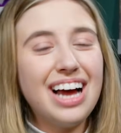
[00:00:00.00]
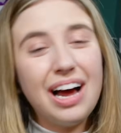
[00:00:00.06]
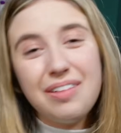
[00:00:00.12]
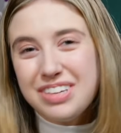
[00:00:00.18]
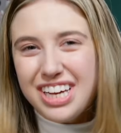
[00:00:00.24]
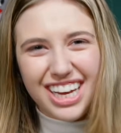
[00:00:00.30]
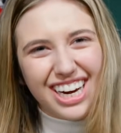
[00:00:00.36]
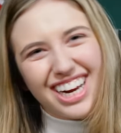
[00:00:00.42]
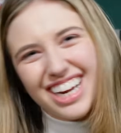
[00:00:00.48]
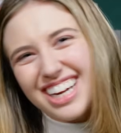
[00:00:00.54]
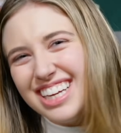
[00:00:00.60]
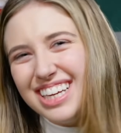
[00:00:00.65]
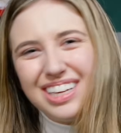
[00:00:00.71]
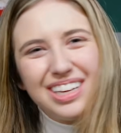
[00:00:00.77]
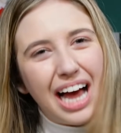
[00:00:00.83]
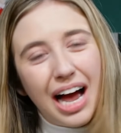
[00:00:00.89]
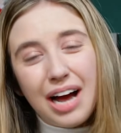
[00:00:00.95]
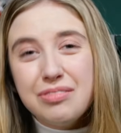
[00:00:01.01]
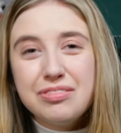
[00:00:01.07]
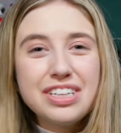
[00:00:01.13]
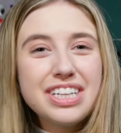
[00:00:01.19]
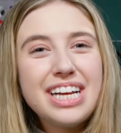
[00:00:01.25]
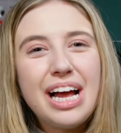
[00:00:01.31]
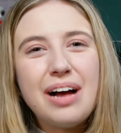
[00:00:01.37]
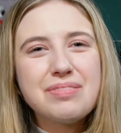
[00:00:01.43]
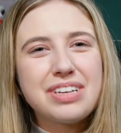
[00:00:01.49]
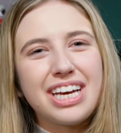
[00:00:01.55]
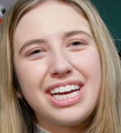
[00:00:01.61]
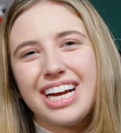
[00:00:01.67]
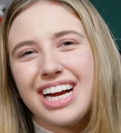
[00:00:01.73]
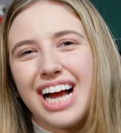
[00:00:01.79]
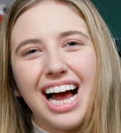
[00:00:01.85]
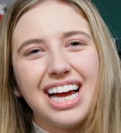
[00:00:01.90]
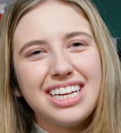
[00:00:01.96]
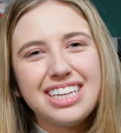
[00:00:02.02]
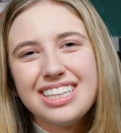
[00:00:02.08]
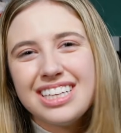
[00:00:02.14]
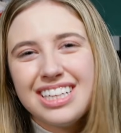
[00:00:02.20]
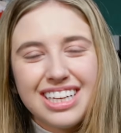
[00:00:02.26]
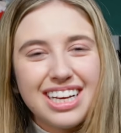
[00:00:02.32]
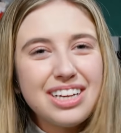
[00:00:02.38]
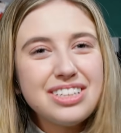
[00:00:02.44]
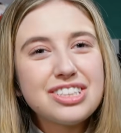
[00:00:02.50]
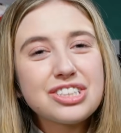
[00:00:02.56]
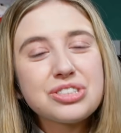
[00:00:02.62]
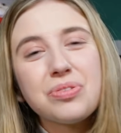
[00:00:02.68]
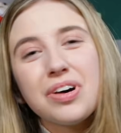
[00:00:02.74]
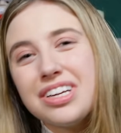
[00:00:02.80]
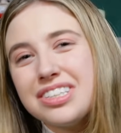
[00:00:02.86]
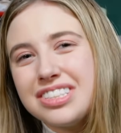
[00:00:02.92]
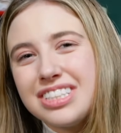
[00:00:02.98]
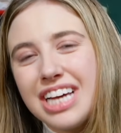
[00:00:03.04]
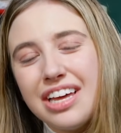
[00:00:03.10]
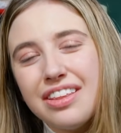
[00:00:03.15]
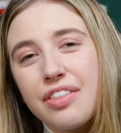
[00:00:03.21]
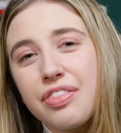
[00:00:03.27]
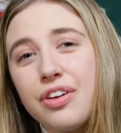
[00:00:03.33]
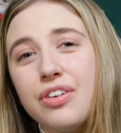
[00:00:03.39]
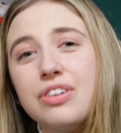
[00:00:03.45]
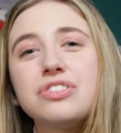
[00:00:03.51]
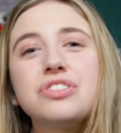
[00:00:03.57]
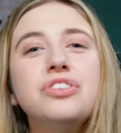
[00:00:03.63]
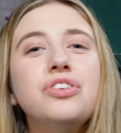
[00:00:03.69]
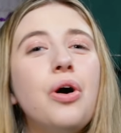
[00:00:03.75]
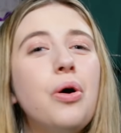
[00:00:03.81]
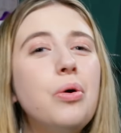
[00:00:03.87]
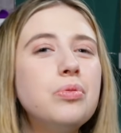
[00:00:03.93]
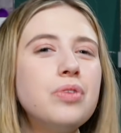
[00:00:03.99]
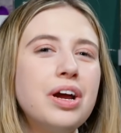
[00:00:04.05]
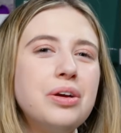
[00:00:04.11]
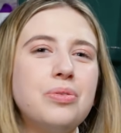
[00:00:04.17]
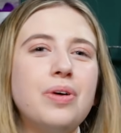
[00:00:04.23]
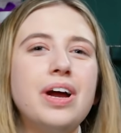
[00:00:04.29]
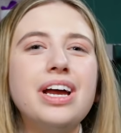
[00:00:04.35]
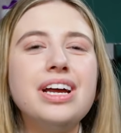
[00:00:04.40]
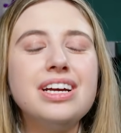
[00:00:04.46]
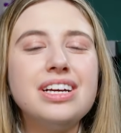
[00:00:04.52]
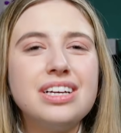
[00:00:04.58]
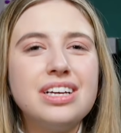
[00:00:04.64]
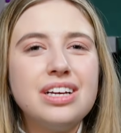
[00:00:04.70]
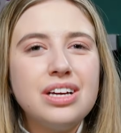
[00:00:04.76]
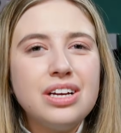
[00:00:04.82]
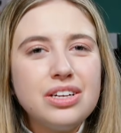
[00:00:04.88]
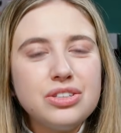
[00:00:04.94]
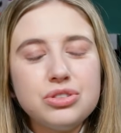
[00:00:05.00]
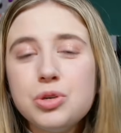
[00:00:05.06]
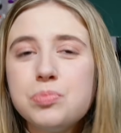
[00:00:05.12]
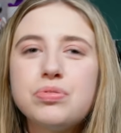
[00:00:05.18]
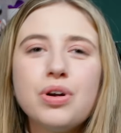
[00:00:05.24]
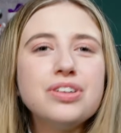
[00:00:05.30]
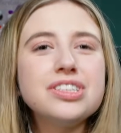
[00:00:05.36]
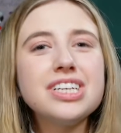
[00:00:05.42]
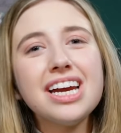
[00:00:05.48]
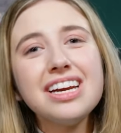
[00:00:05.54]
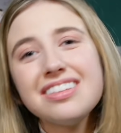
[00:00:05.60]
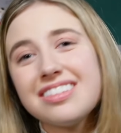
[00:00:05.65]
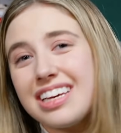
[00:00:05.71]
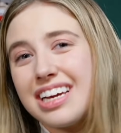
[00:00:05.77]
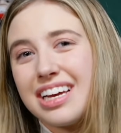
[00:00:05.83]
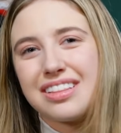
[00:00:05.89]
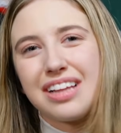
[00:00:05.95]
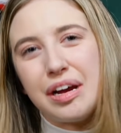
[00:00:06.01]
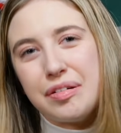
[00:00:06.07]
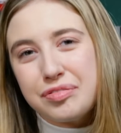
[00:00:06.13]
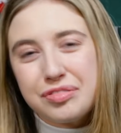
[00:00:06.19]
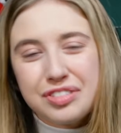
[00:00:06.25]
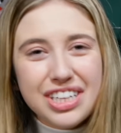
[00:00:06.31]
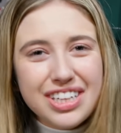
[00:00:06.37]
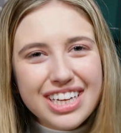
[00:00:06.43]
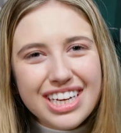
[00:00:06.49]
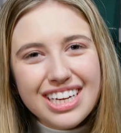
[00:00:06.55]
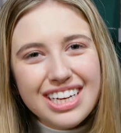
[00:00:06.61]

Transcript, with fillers: I'm kidding. I really am kidding. I just want to say that there is no right way to approach anything in life, really.